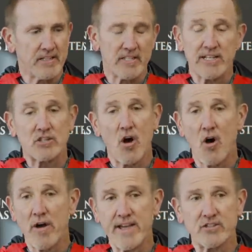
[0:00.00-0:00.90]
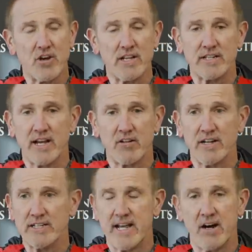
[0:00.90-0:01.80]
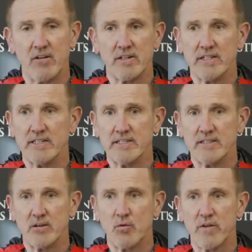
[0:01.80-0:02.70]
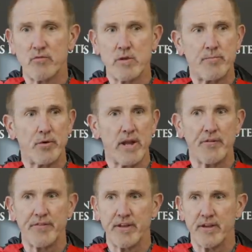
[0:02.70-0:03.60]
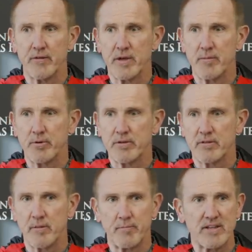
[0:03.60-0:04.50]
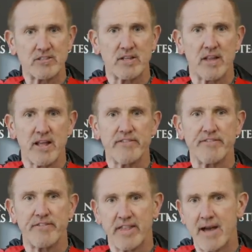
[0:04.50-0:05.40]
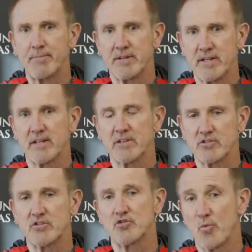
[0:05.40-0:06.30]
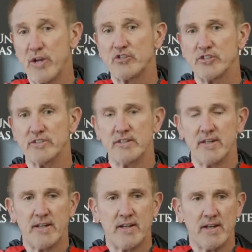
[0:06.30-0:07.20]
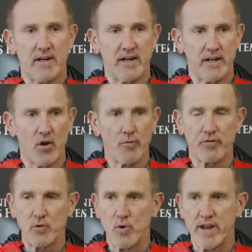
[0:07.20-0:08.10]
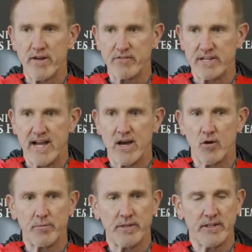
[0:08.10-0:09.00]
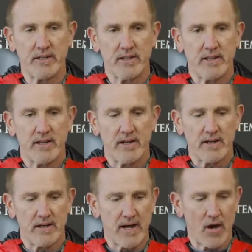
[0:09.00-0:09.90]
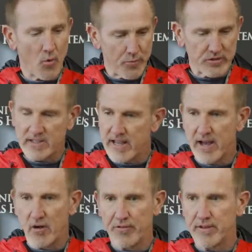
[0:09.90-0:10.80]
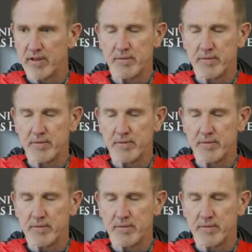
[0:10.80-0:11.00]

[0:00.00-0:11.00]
Listen, it's all hands on deck right now. And whoever we put out there, we got to put the best 11 for that particular situation and hopefully win every down. But I hope we stay healthy.